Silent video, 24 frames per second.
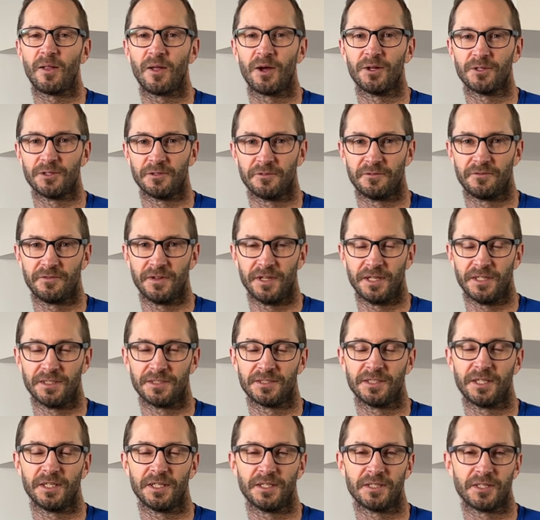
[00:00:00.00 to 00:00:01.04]
on your
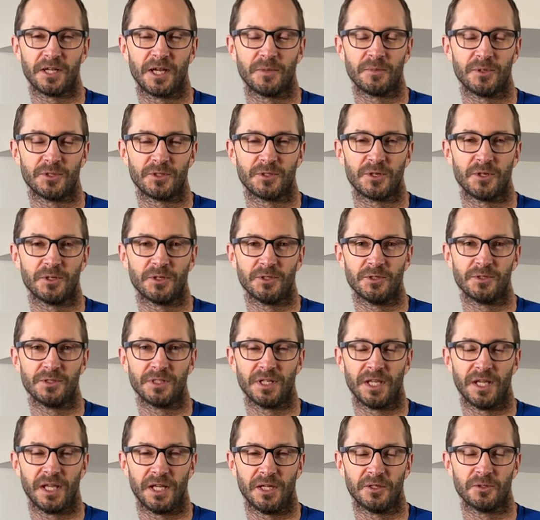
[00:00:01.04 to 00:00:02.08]
face anytime you start using
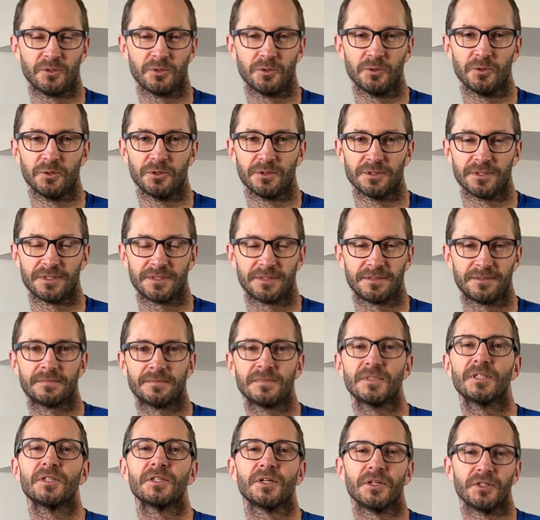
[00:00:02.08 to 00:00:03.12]
hand tools.
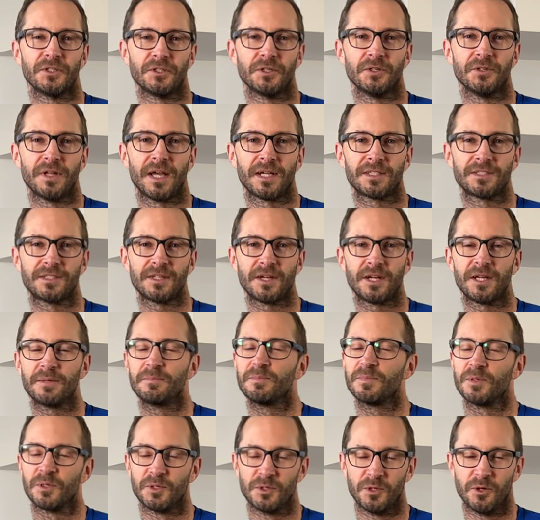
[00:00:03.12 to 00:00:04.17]
Until next time,
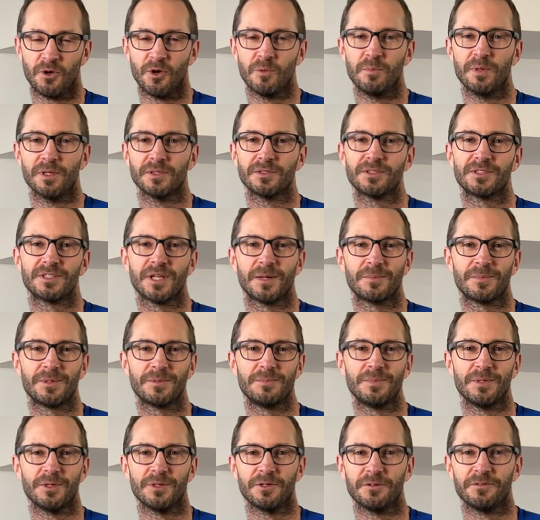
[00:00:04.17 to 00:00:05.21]
go build something
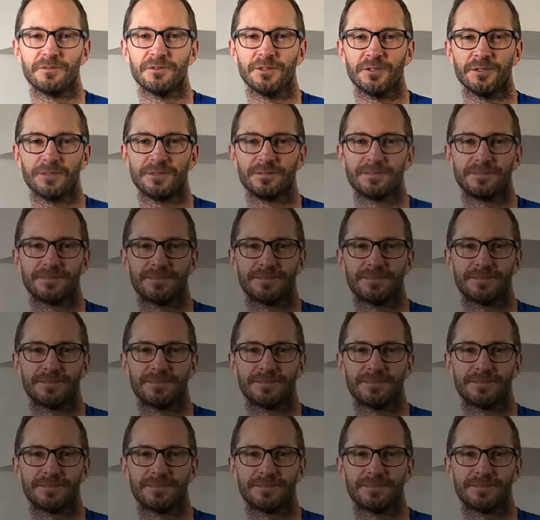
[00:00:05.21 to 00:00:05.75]
beautiful.